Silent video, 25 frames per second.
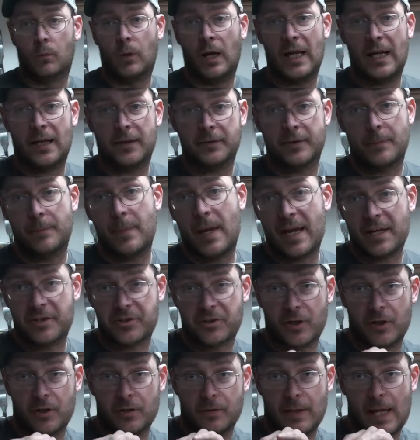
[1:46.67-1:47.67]
Well, to make
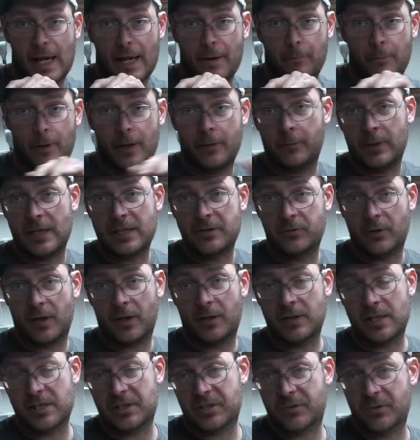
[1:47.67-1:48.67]
sure that when we
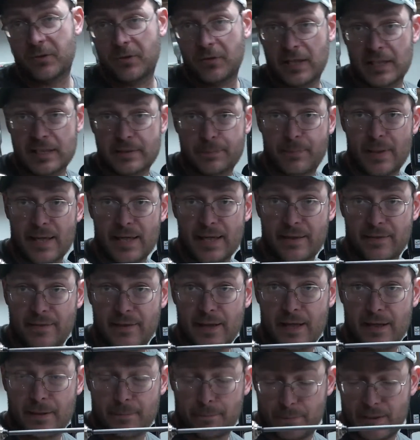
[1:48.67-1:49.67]
drill this through this big
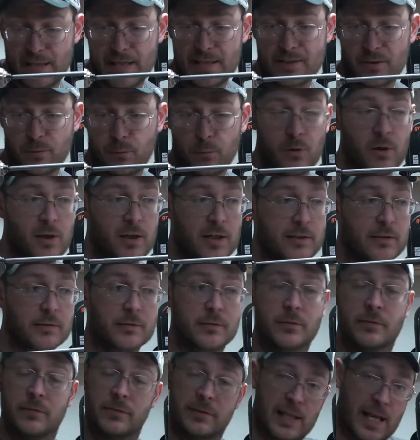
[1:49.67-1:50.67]
thick piece of wood
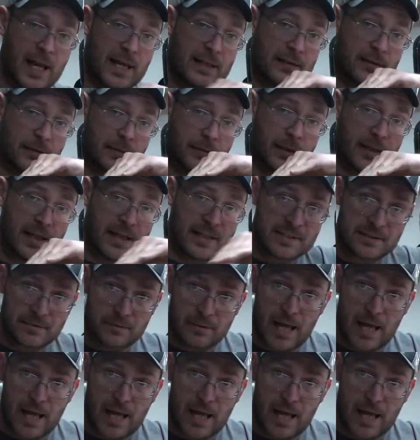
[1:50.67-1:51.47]
that it's